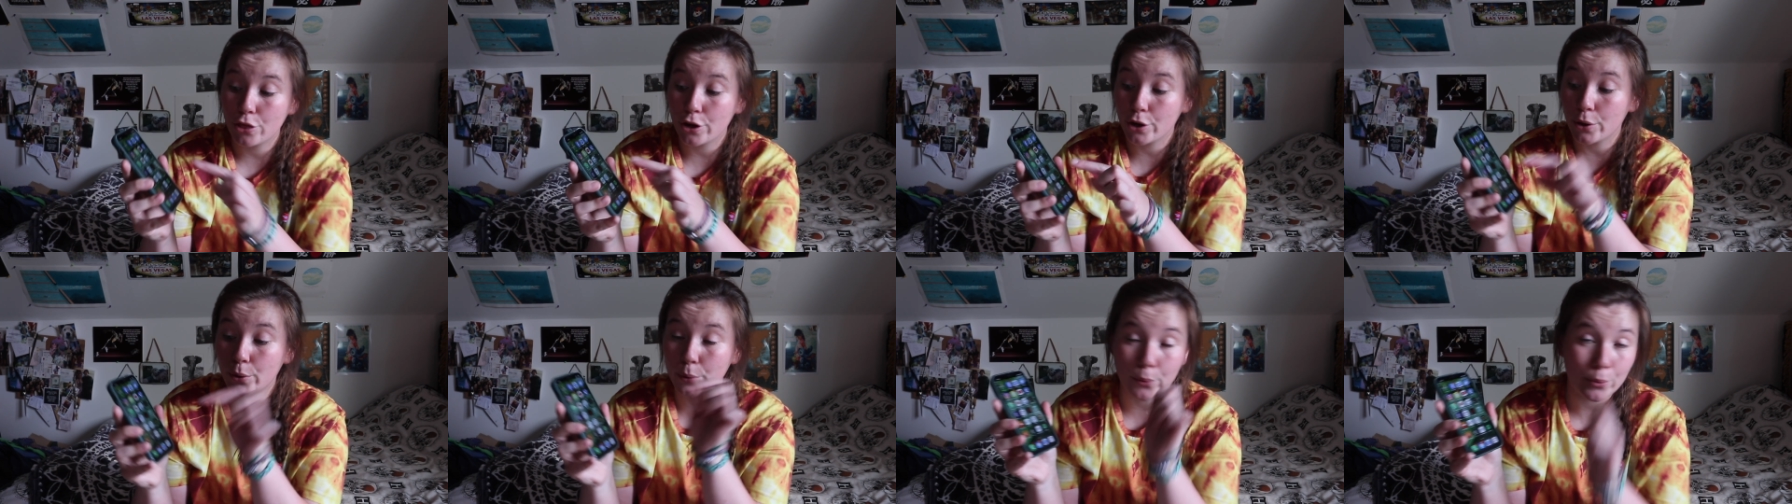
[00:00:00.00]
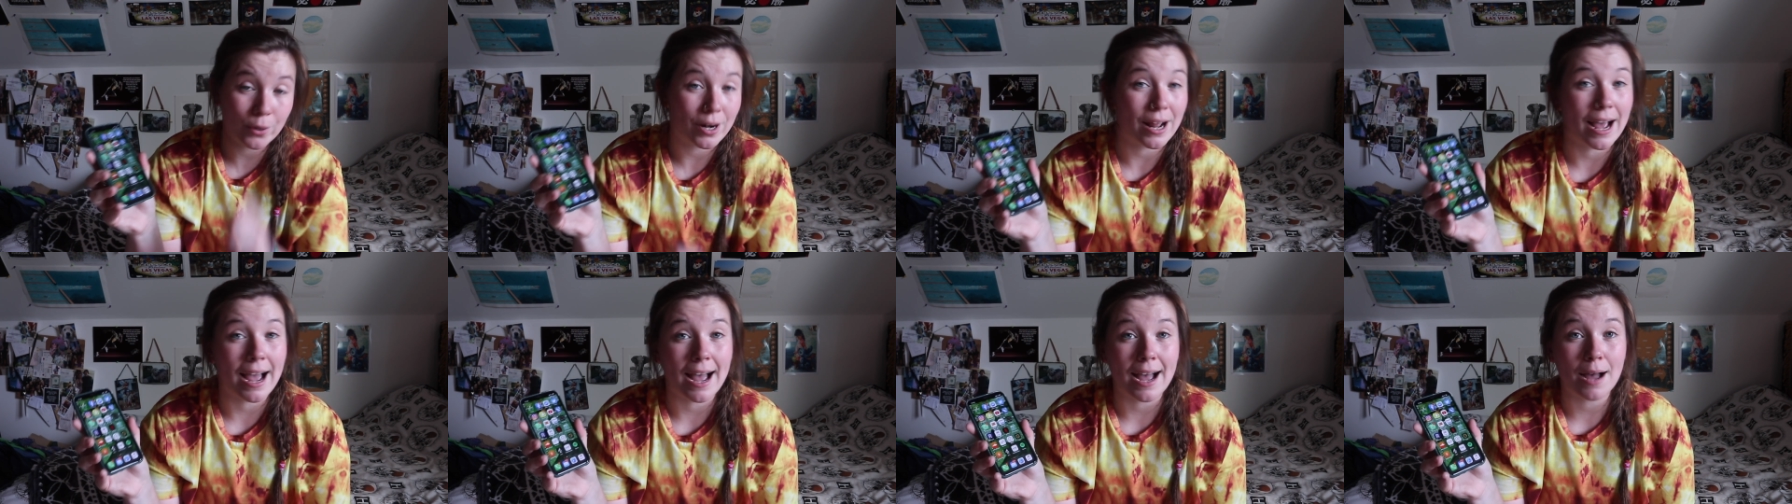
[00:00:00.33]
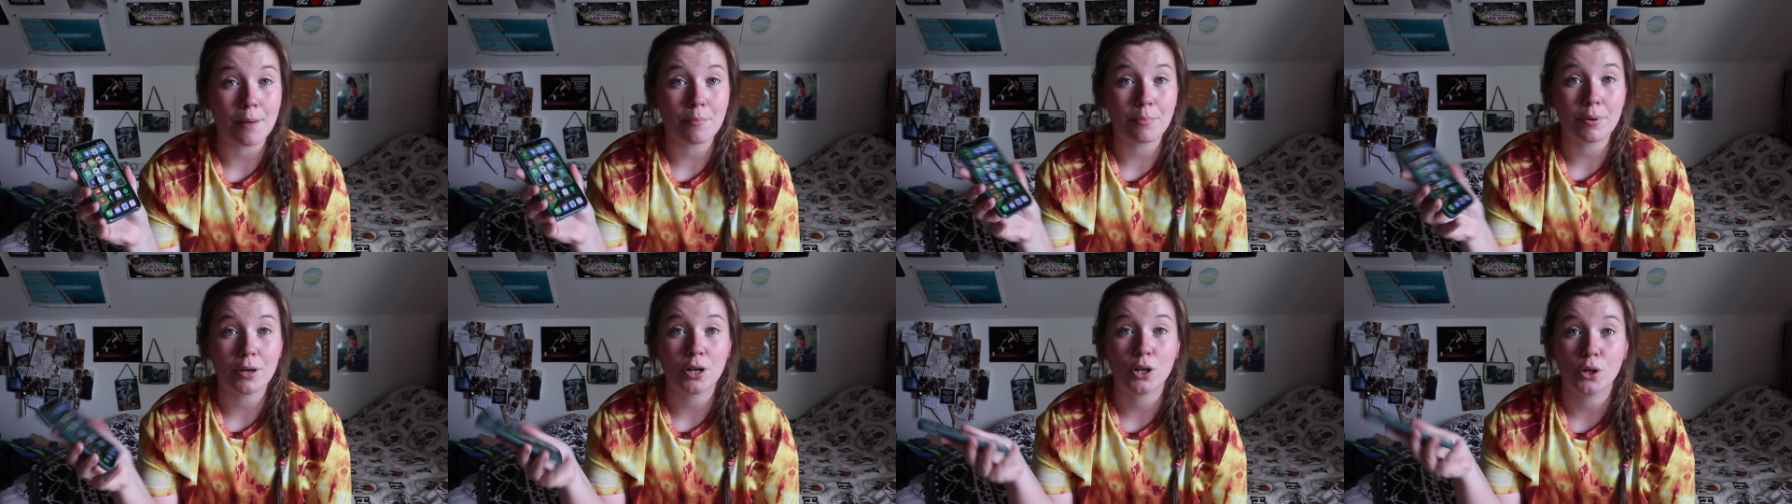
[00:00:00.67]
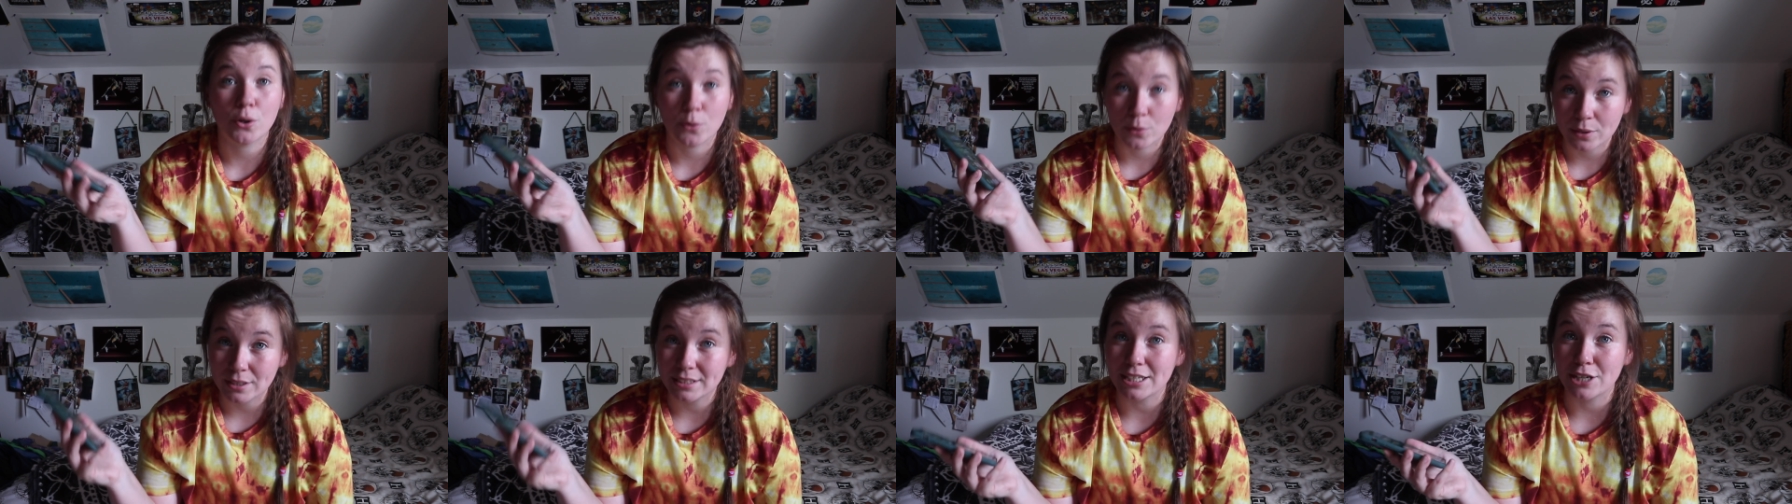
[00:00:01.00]
own app, go
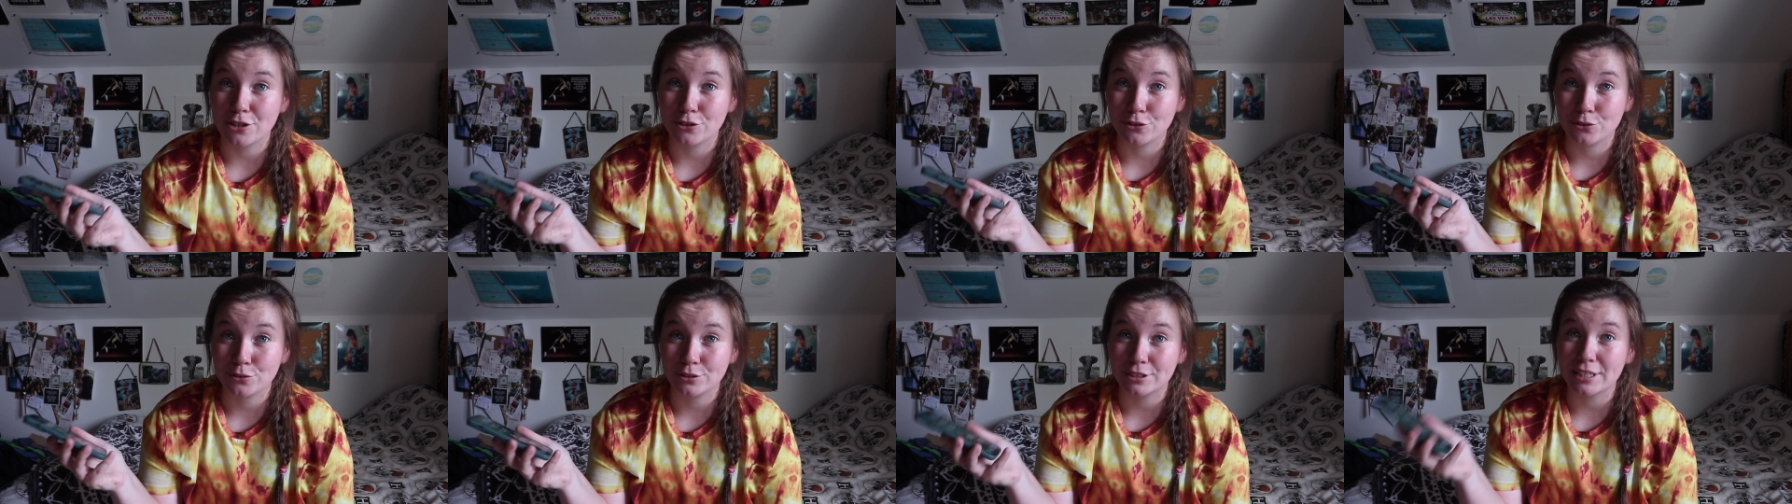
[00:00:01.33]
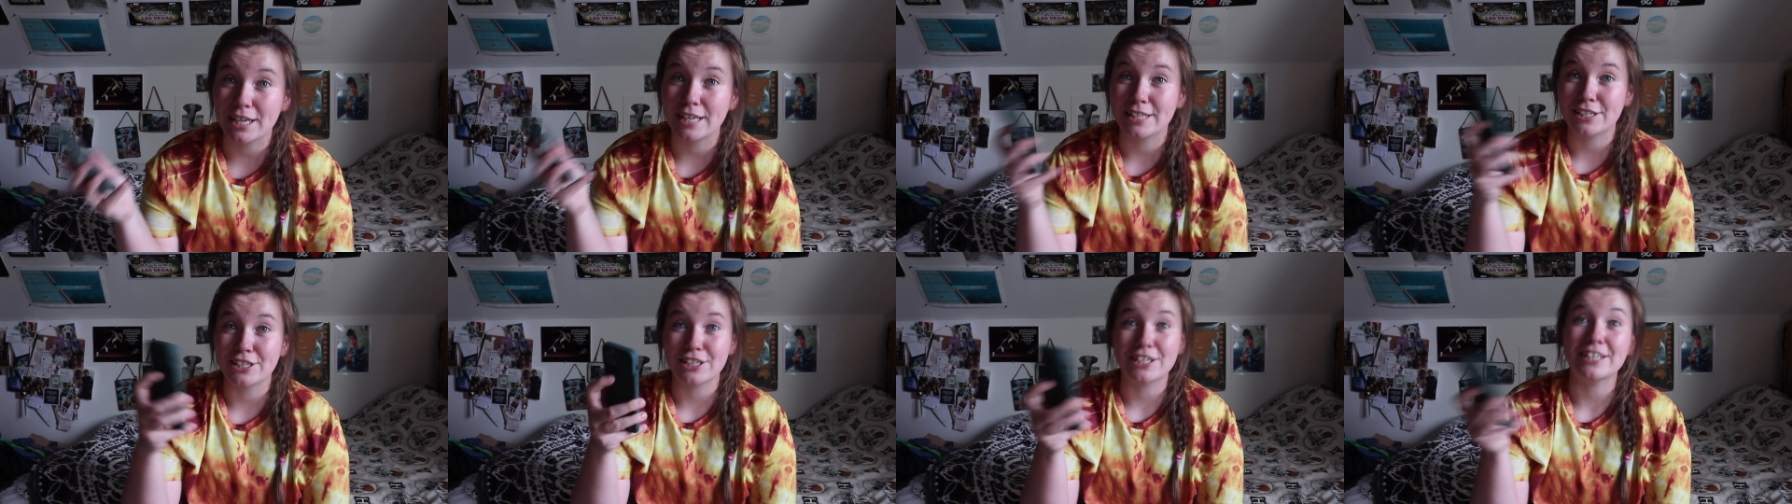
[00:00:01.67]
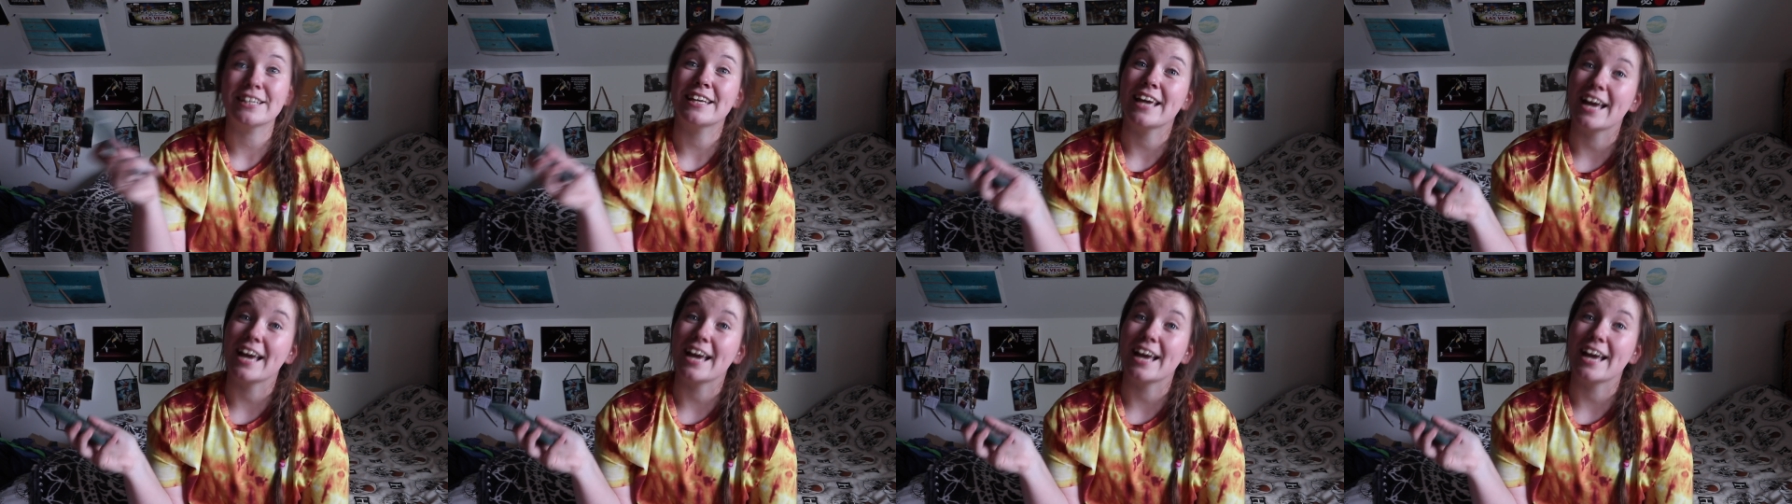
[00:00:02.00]
and download it and you can get a